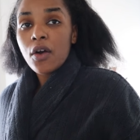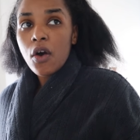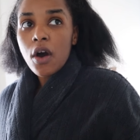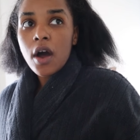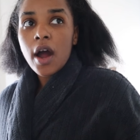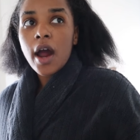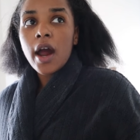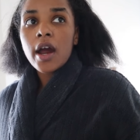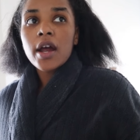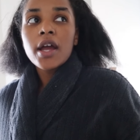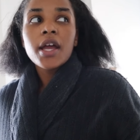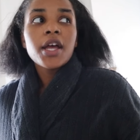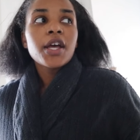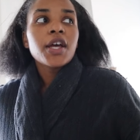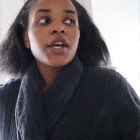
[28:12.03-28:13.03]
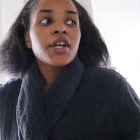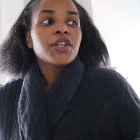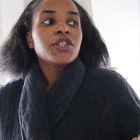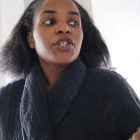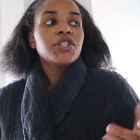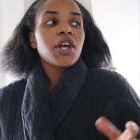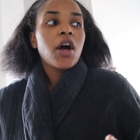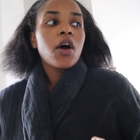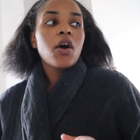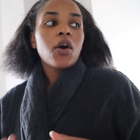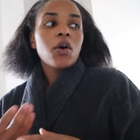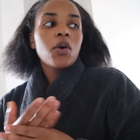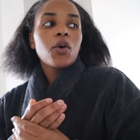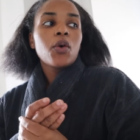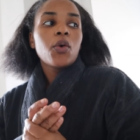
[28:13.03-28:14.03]
car,
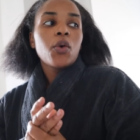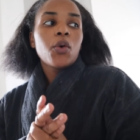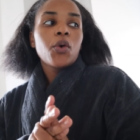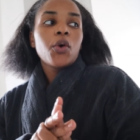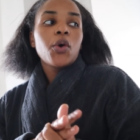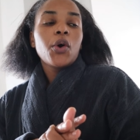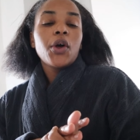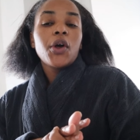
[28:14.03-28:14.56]
so